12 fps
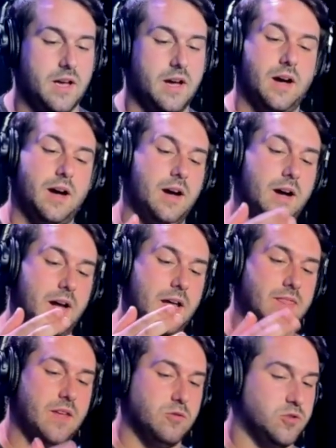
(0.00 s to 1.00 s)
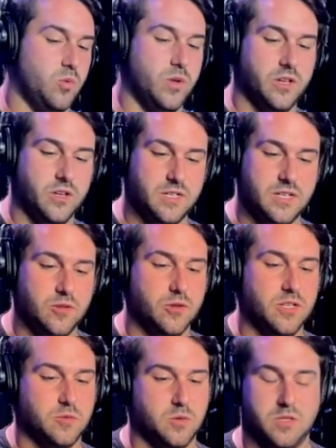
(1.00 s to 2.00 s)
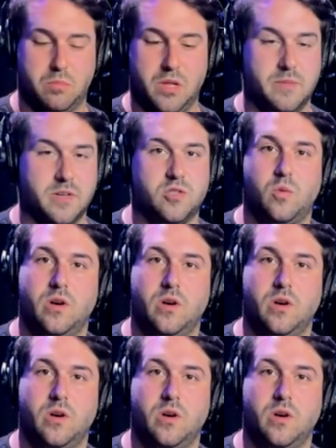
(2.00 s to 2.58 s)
And there was a really good deal. This was a blemished